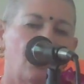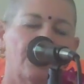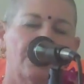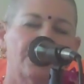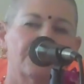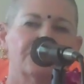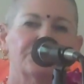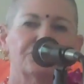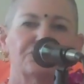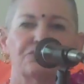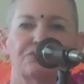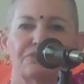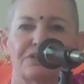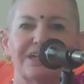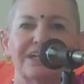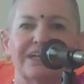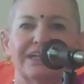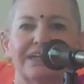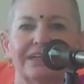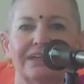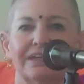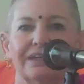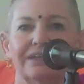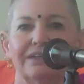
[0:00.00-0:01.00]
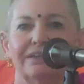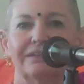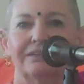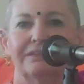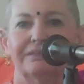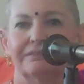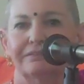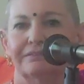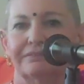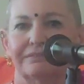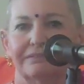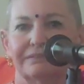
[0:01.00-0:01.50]
hard drinking,
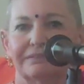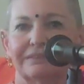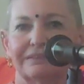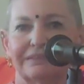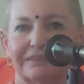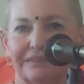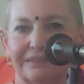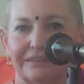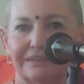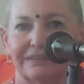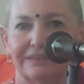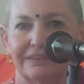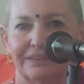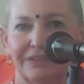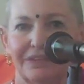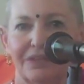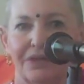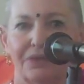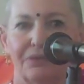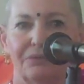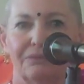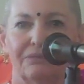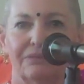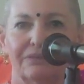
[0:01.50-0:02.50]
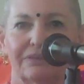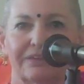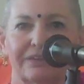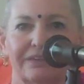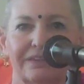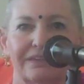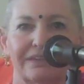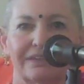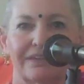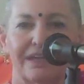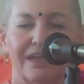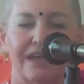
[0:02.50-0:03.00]
you know,
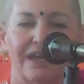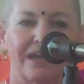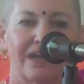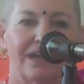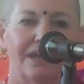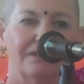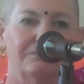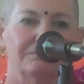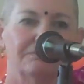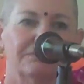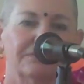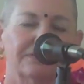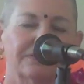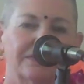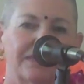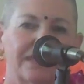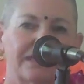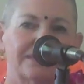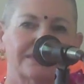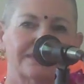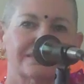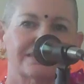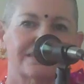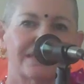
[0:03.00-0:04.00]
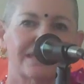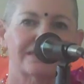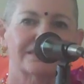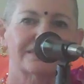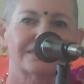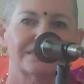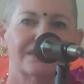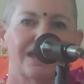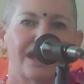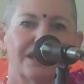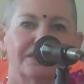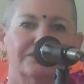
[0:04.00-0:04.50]

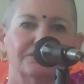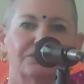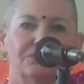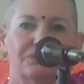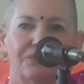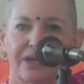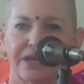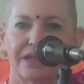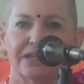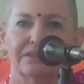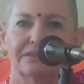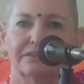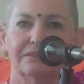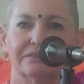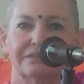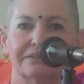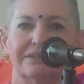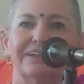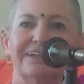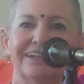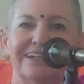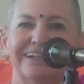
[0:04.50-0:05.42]
that's not great.